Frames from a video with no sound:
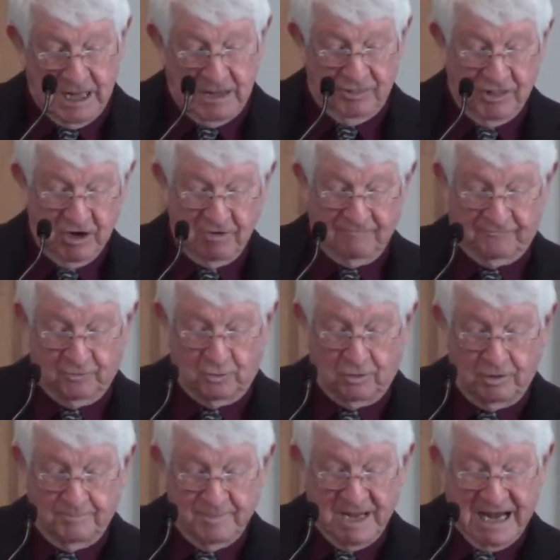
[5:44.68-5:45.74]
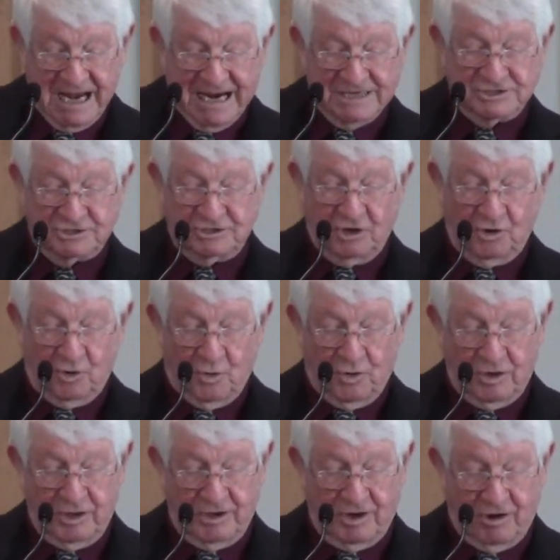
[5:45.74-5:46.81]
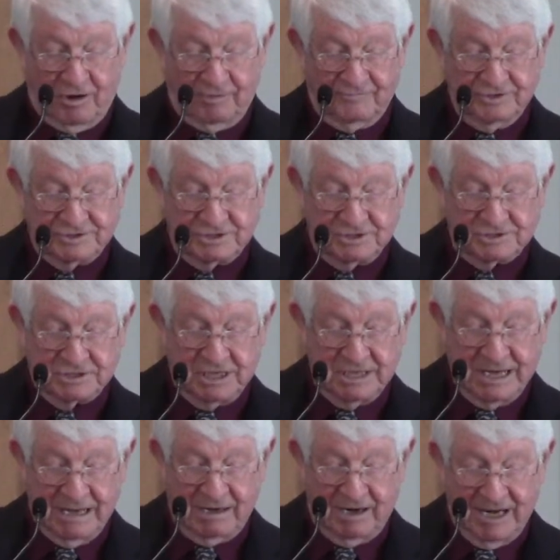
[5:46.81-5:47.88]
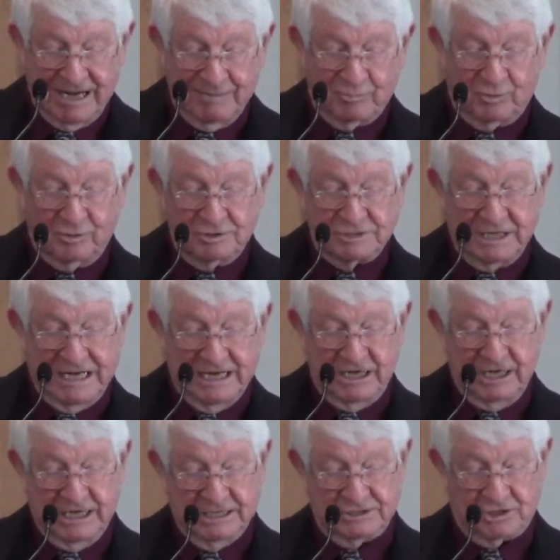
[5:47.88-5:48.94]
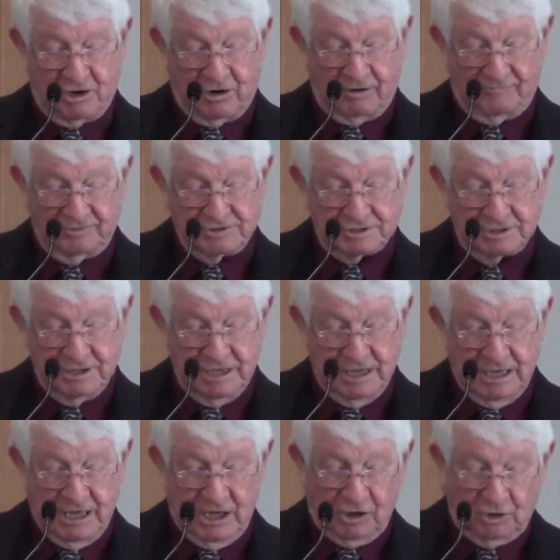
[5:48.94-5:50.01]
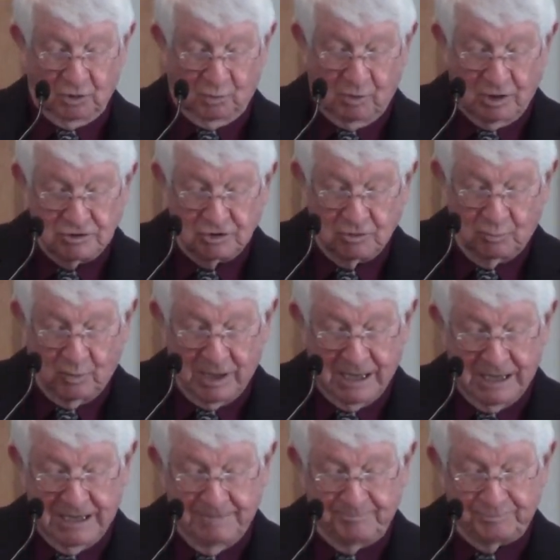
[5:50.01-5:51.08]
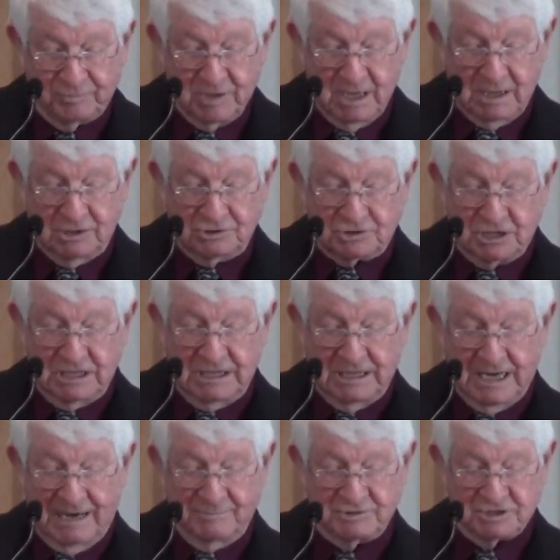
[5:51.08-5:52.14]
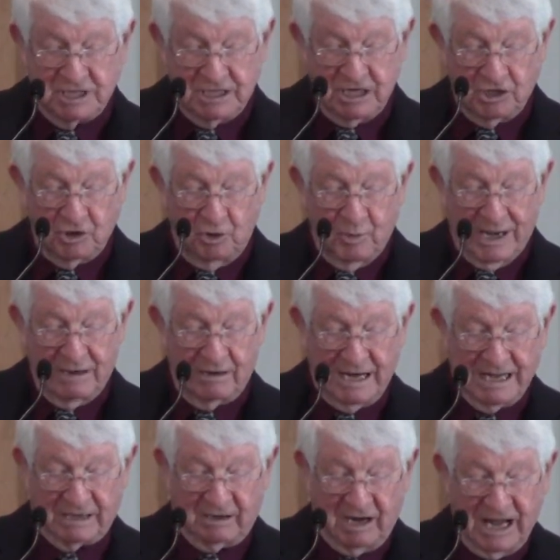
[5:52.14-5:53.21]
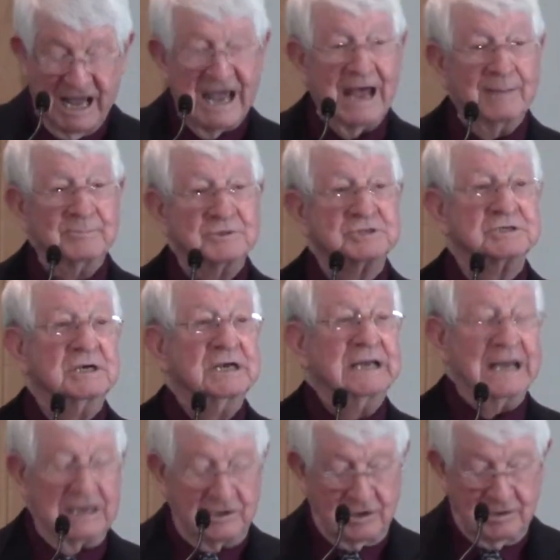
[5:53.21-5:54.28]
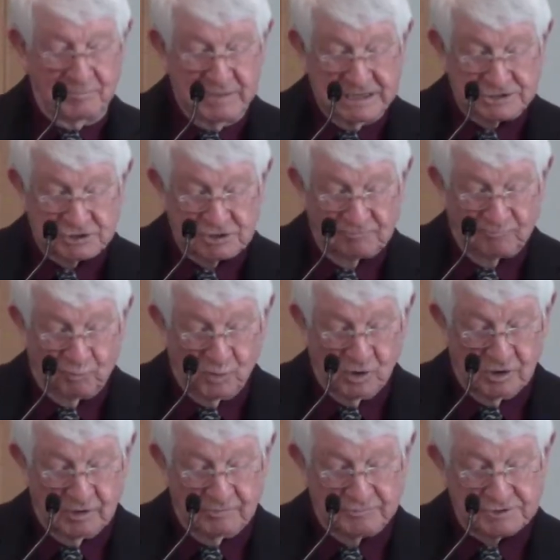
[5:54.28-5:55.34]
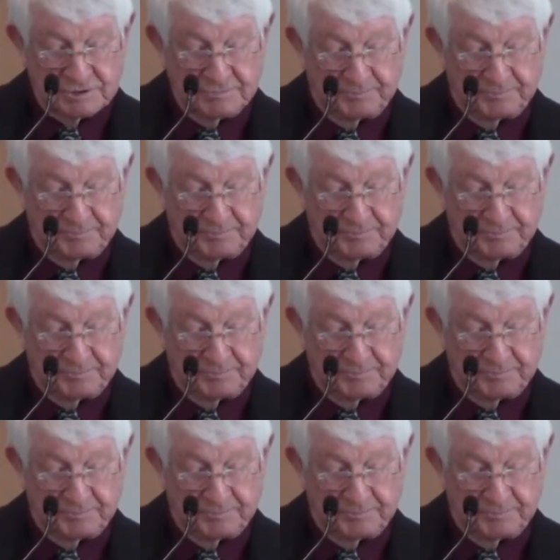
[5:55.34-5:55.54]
Therefore, ask the Lord of the harvest to send out laborers into his harvest. Go on your way. See, I'm sending you out like lambs into the midst of wolves.